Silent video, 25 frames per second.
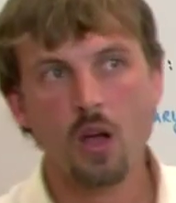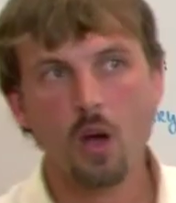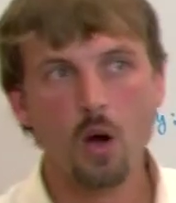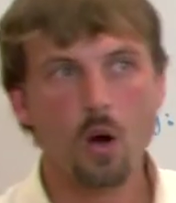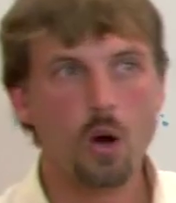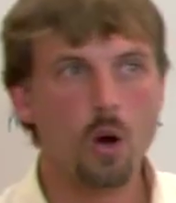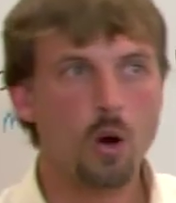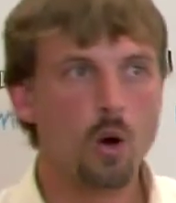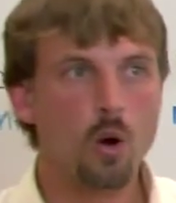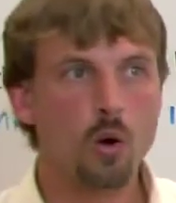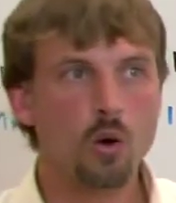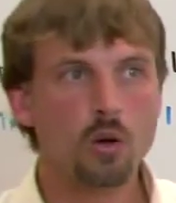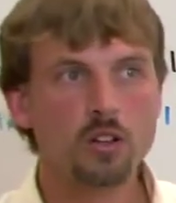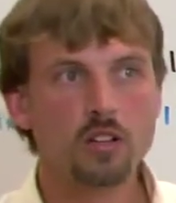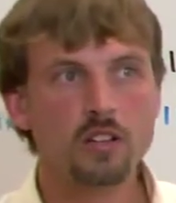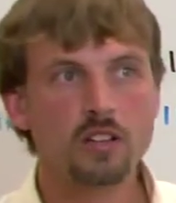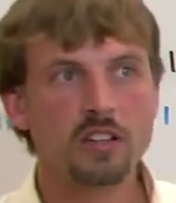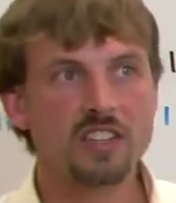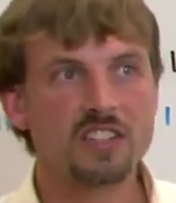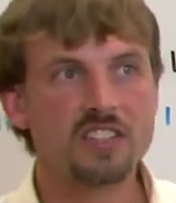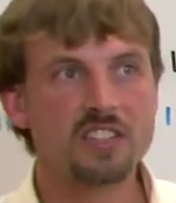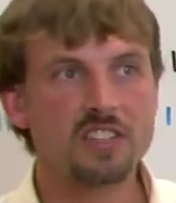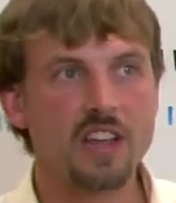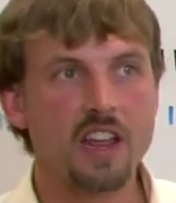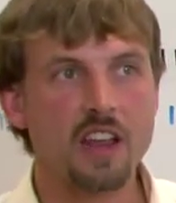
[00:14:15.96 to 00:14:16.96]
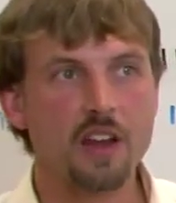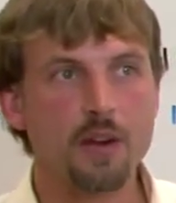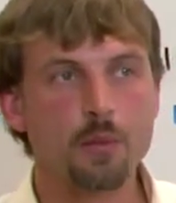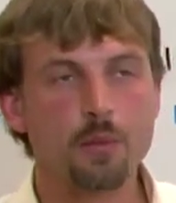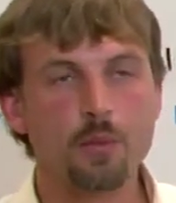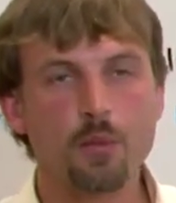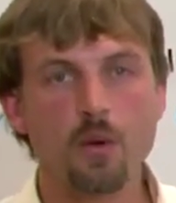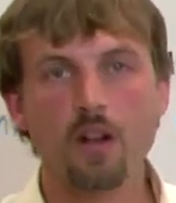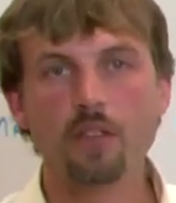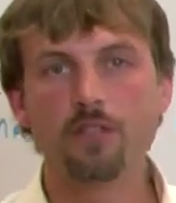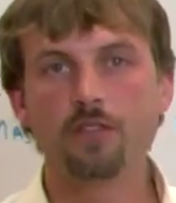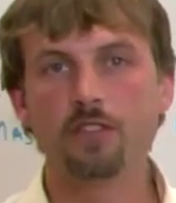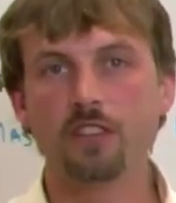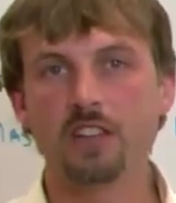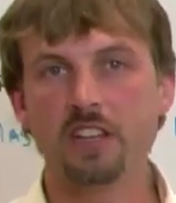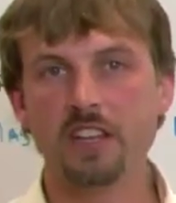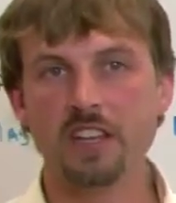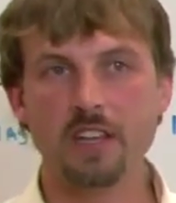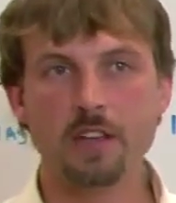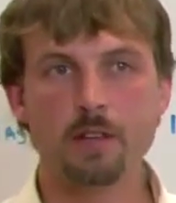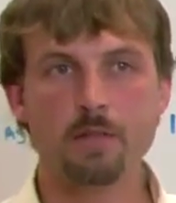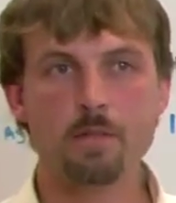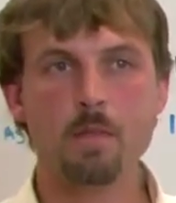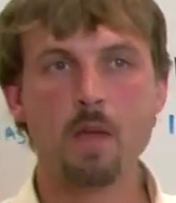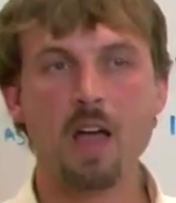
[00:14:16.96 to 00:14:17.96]
let's say
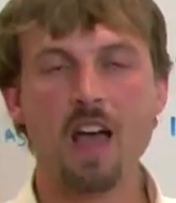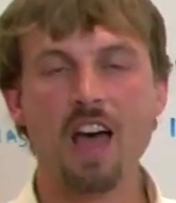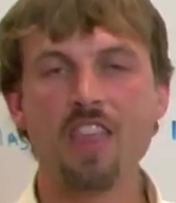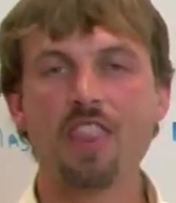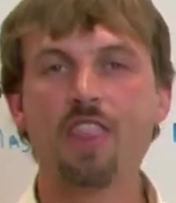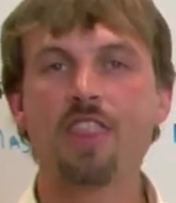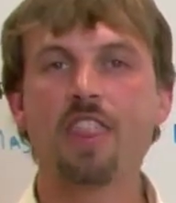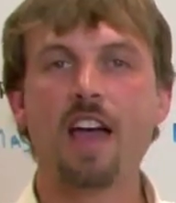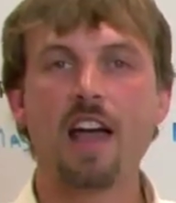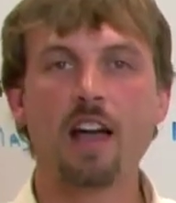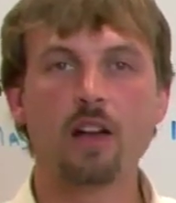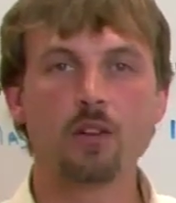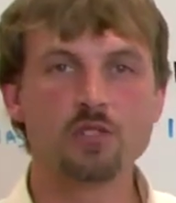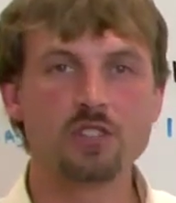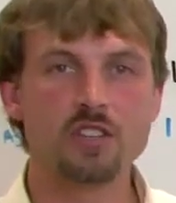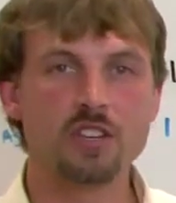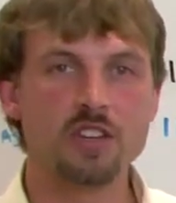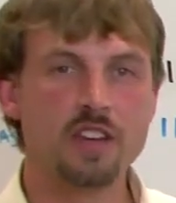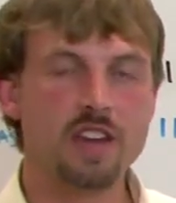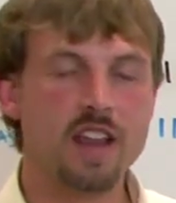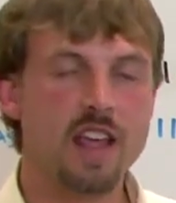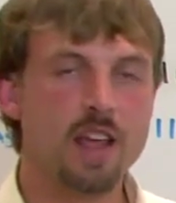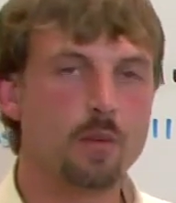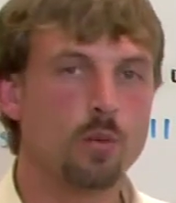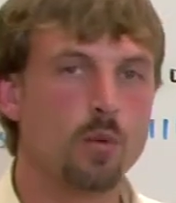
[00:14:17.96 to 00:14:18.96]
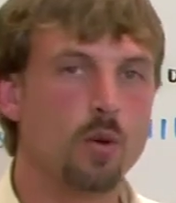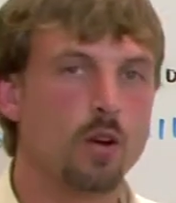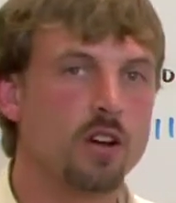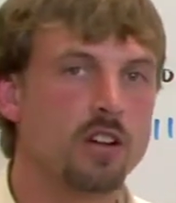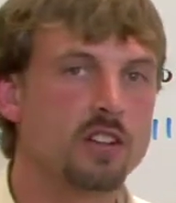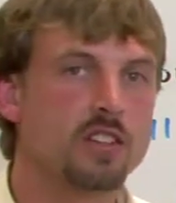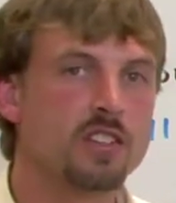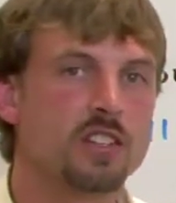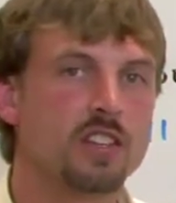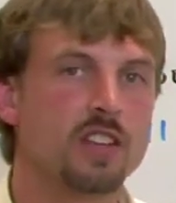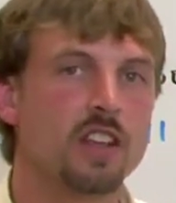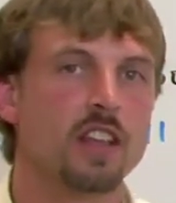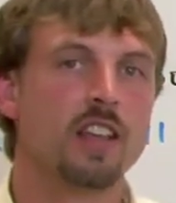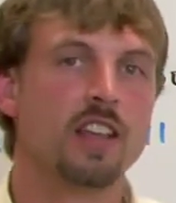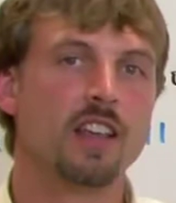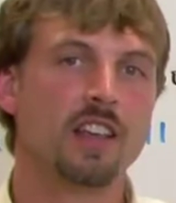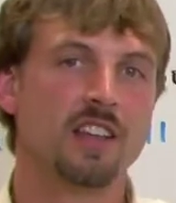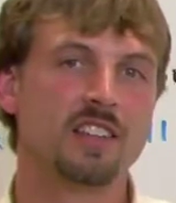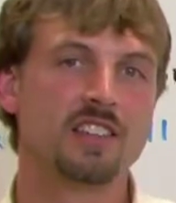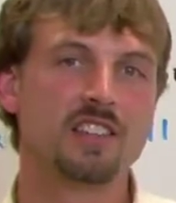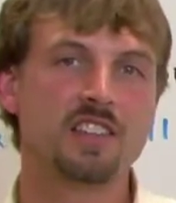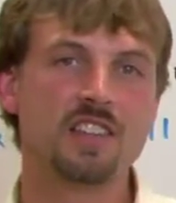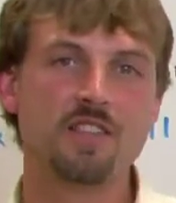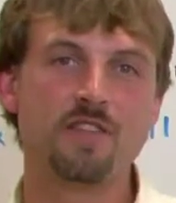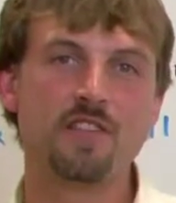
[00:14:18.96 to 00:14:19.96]
roughly 1,000 networks,
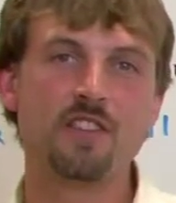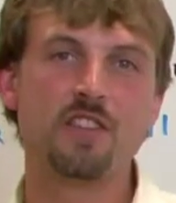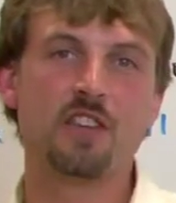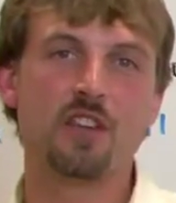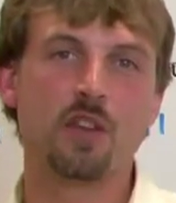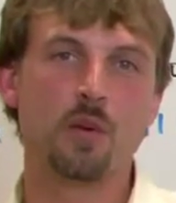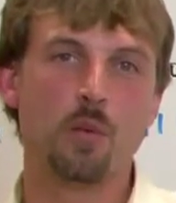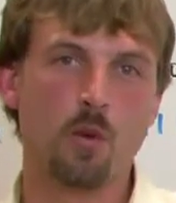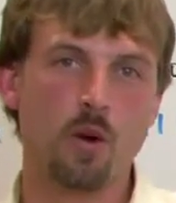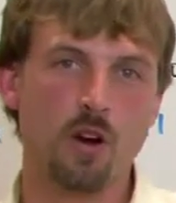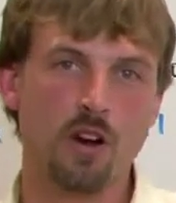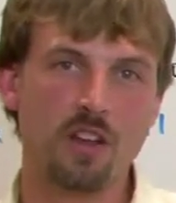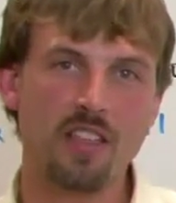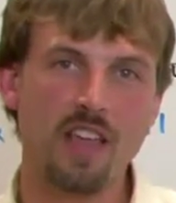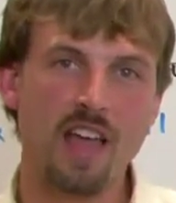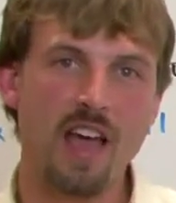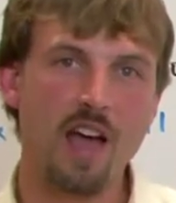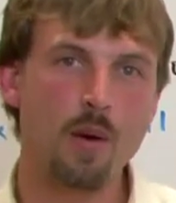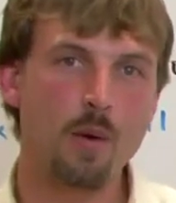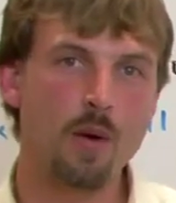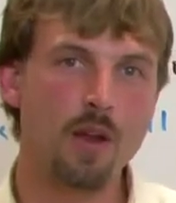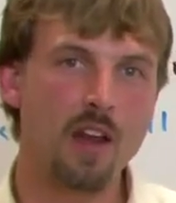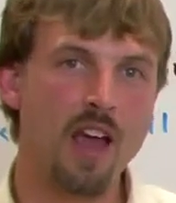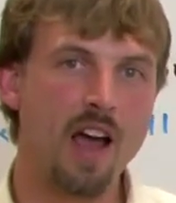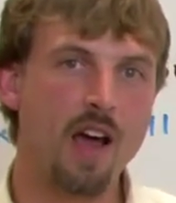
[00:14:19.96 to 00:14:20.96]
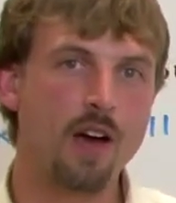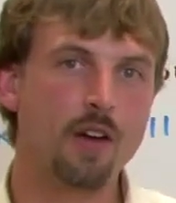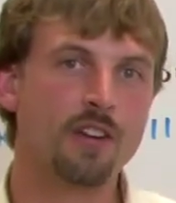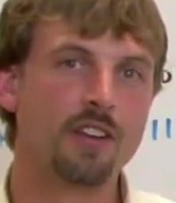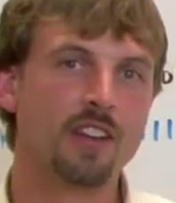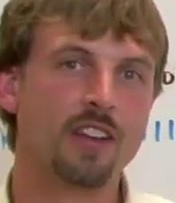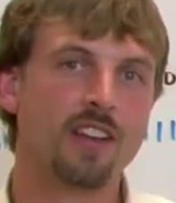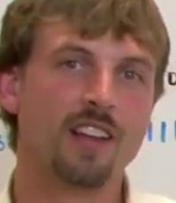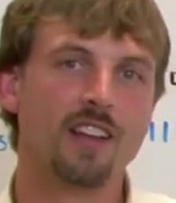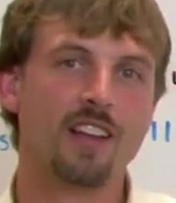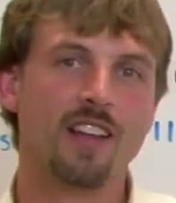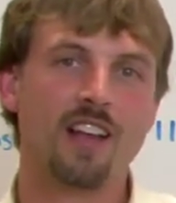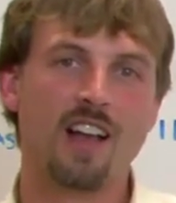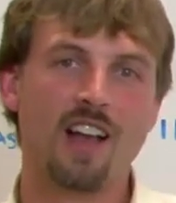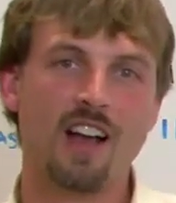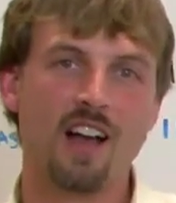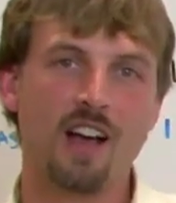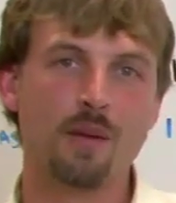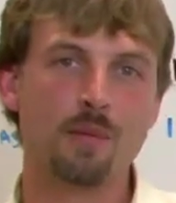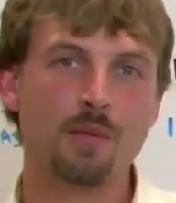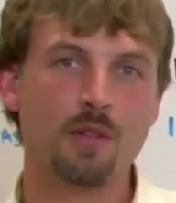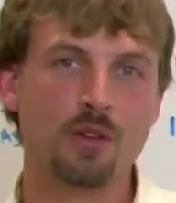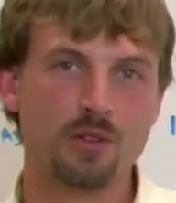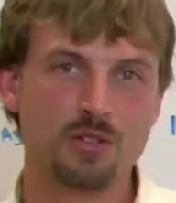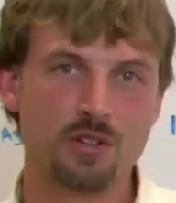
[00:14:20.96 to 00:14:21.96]
and see if you can work that one out.
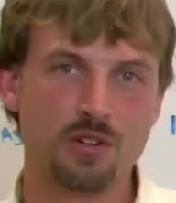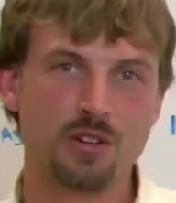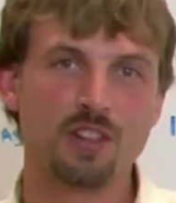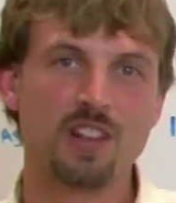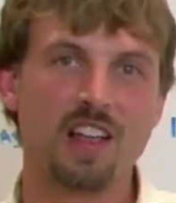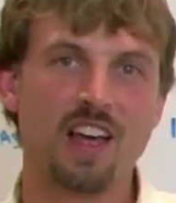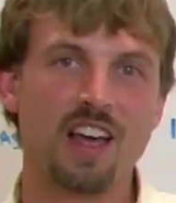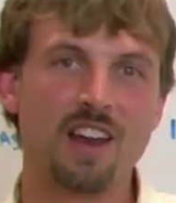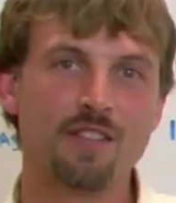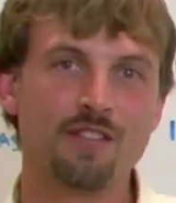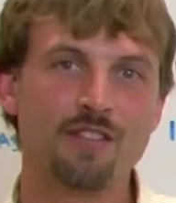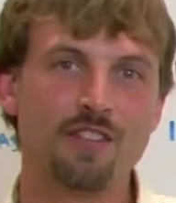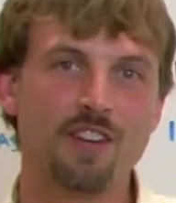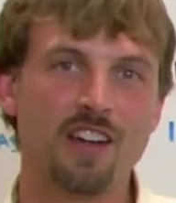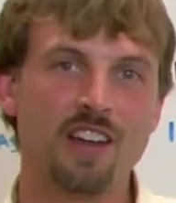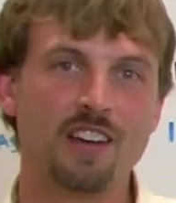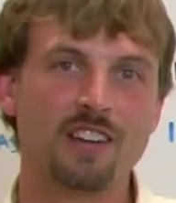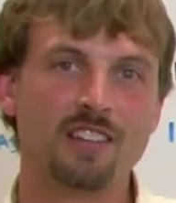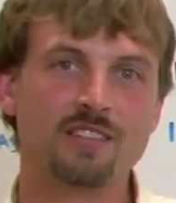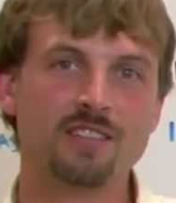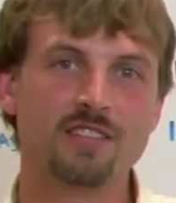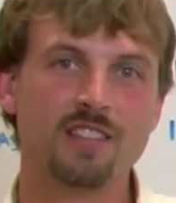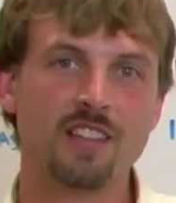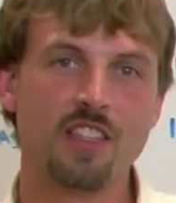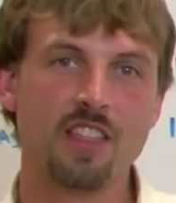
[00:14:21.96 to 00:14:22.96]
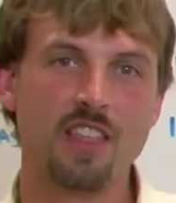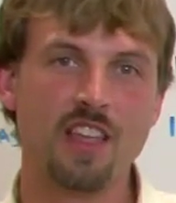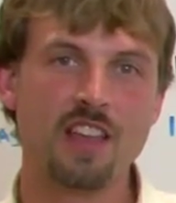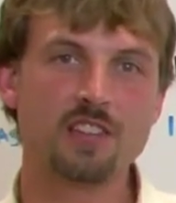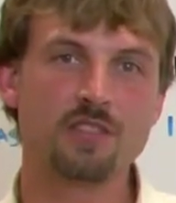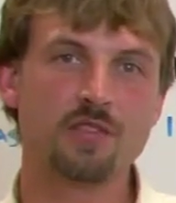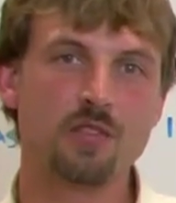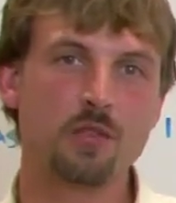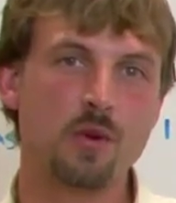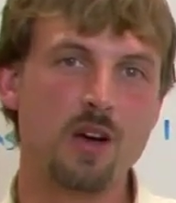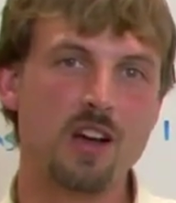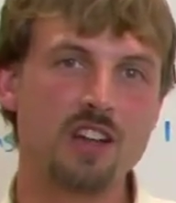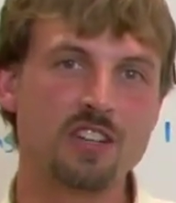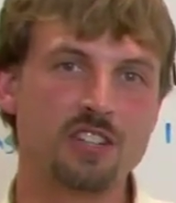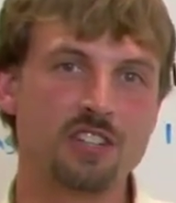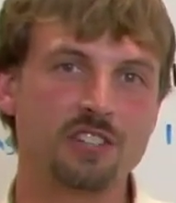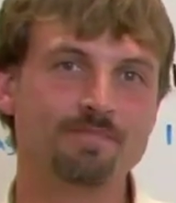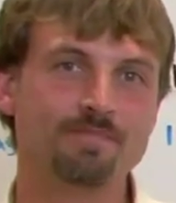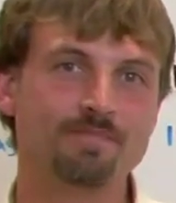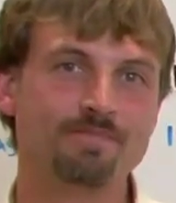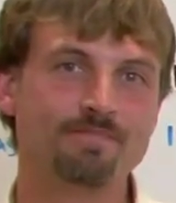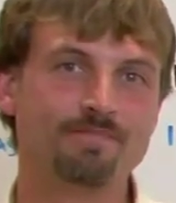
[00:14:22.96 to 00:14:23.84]
Those are a lot of fun. Thanks for watching.